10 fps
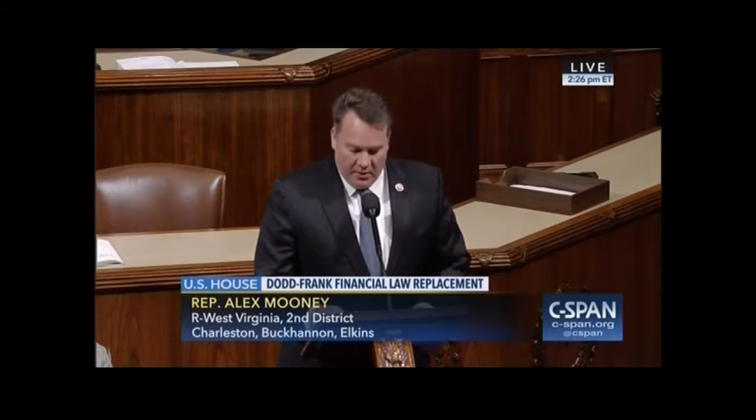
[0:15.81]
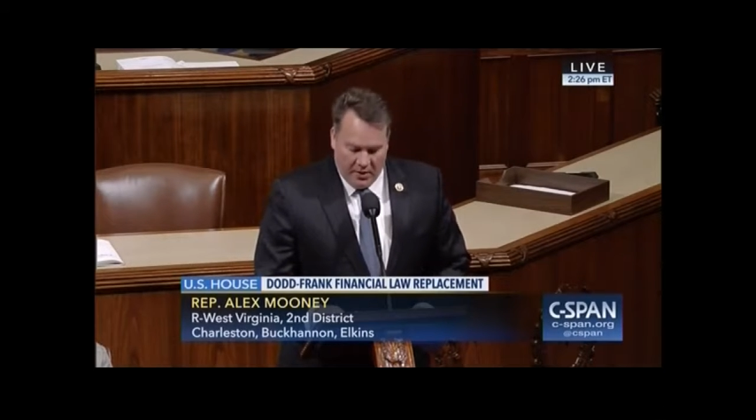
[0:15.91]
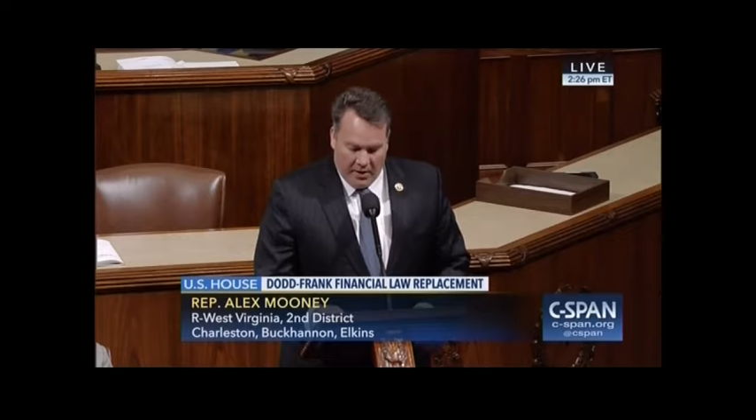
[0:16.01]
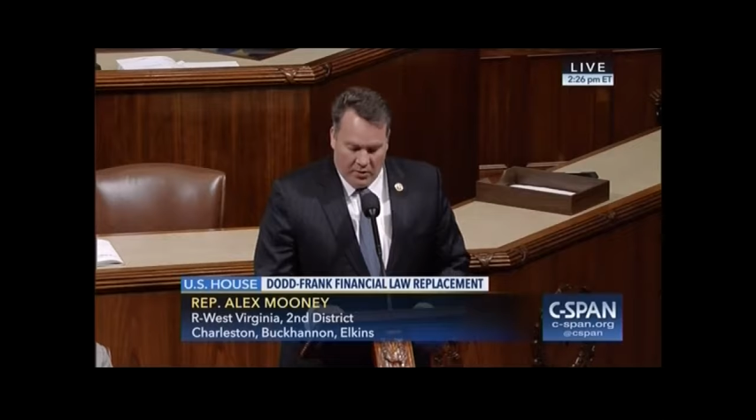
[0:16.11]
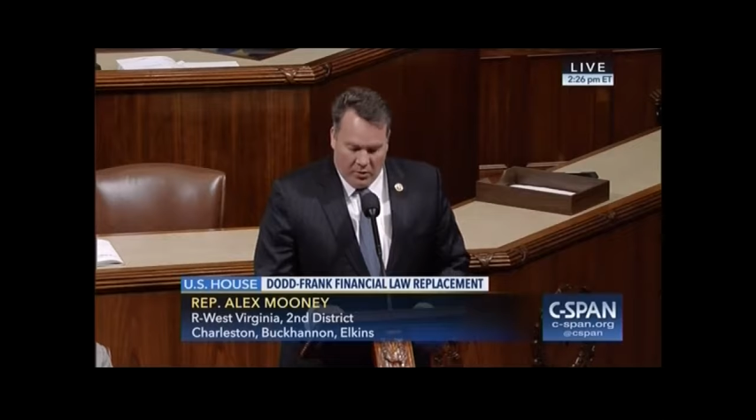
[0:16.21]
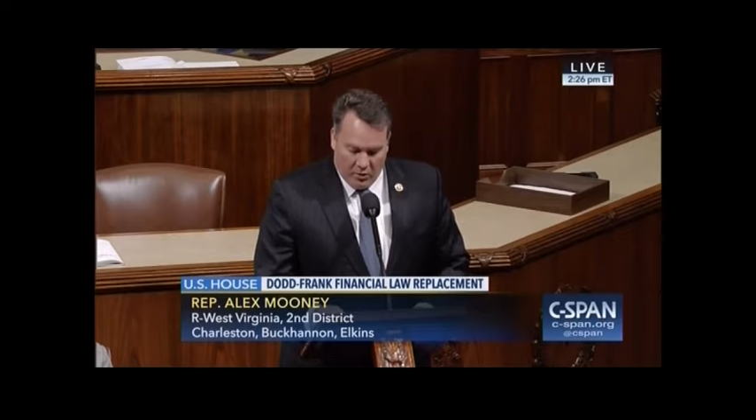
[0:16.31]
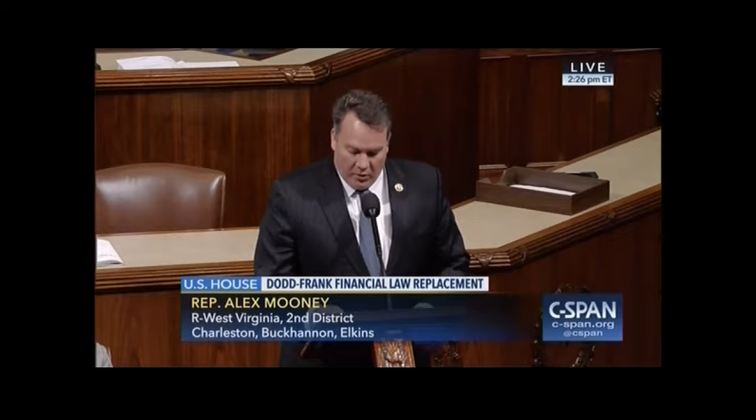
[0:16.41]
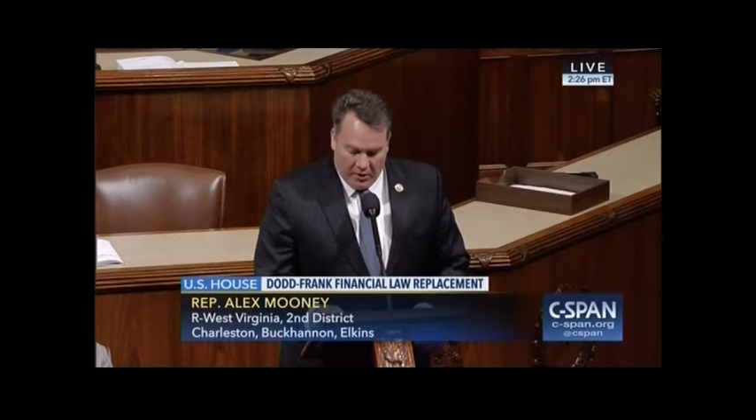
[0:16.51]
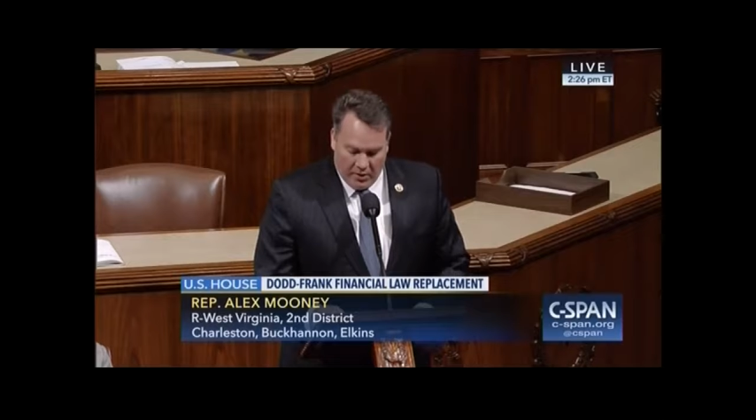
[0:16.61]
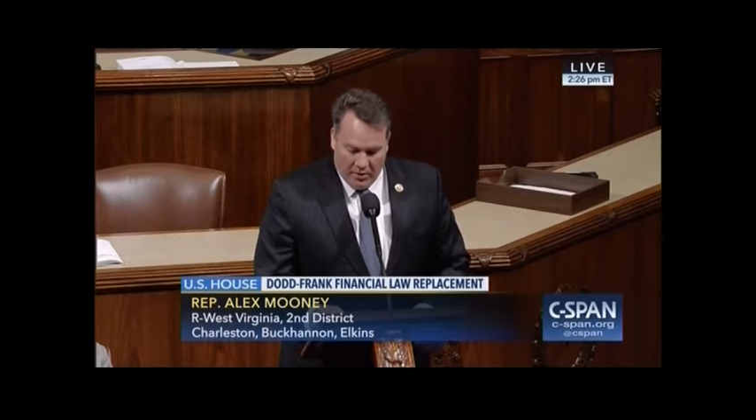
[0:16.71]
and
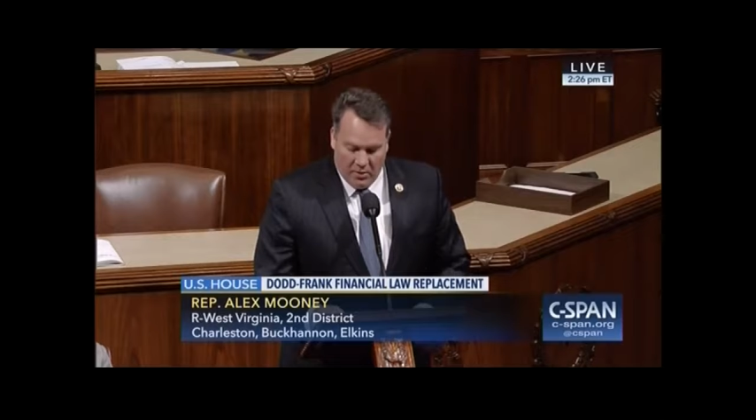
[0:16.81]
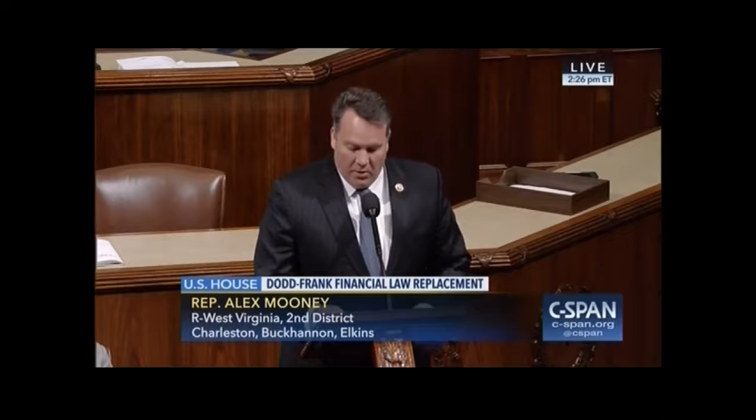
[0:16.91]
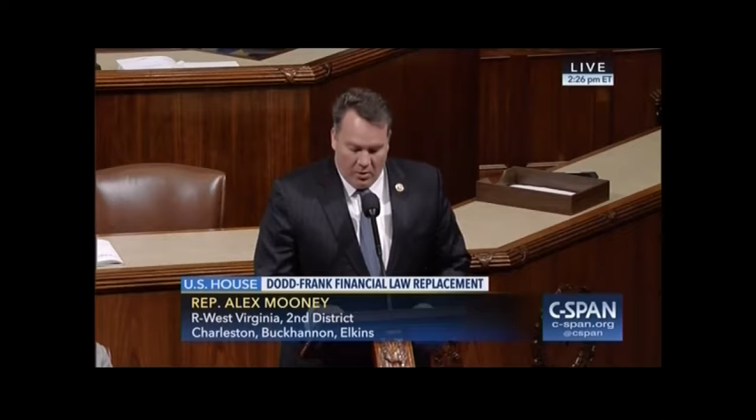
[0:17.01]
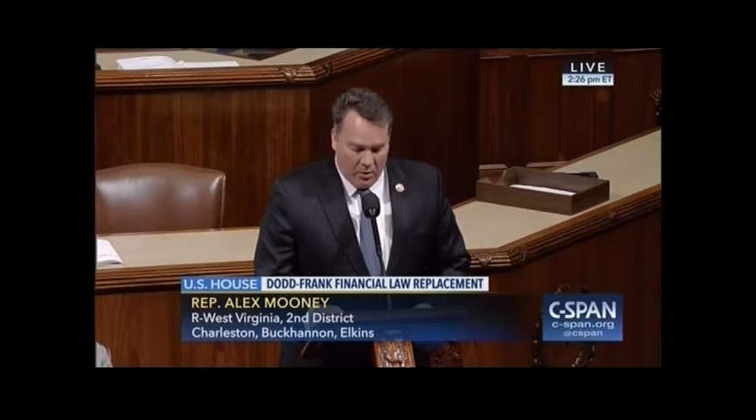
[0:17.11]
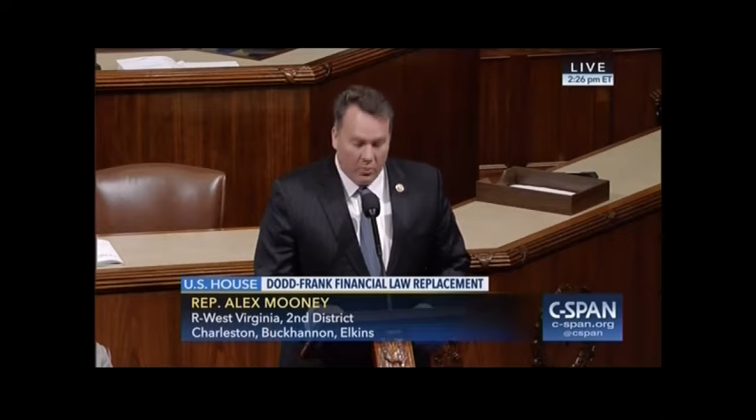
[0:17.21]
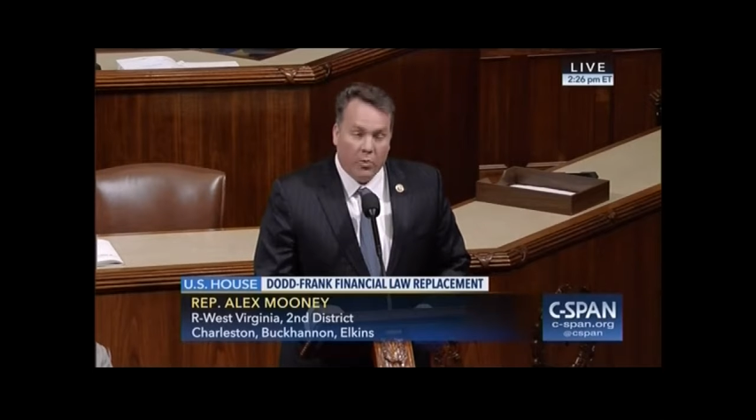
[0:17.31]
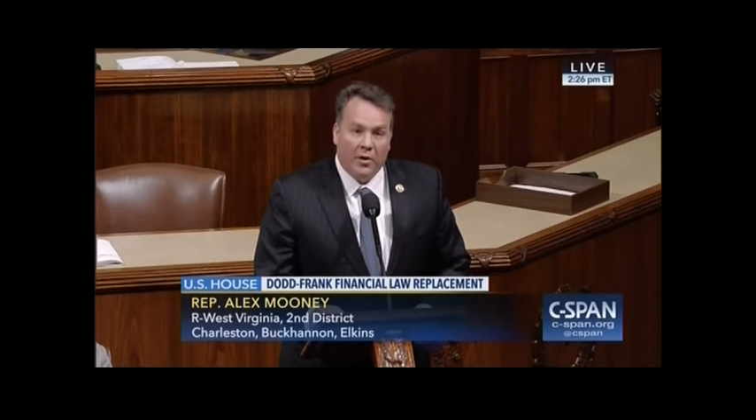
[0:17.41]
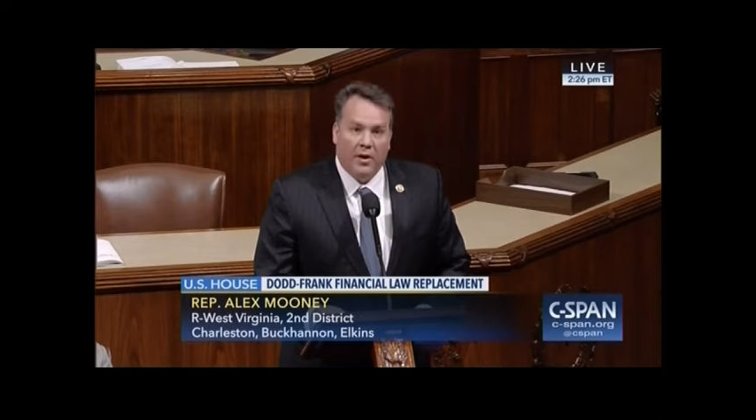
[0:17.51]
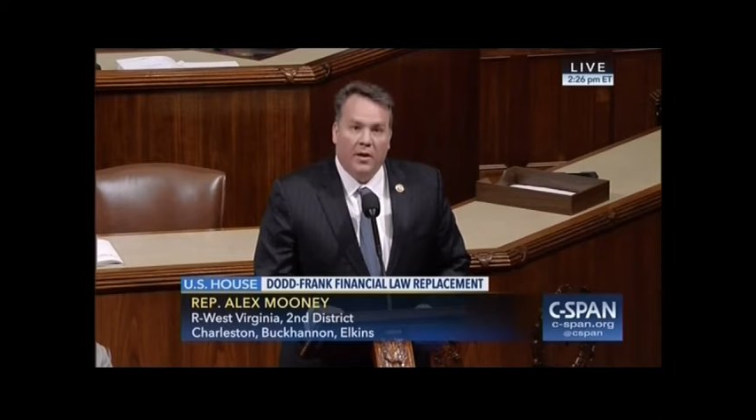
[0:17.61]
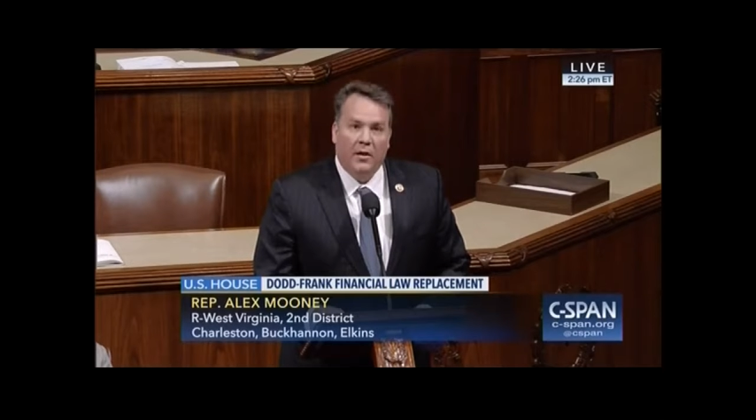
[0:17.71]
hurting
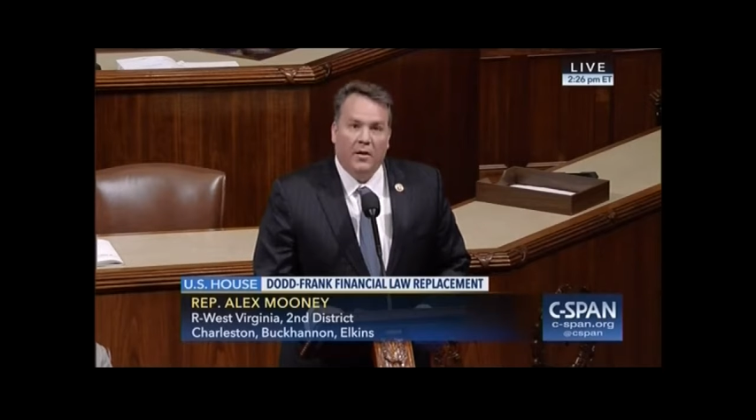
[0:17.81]
hardworking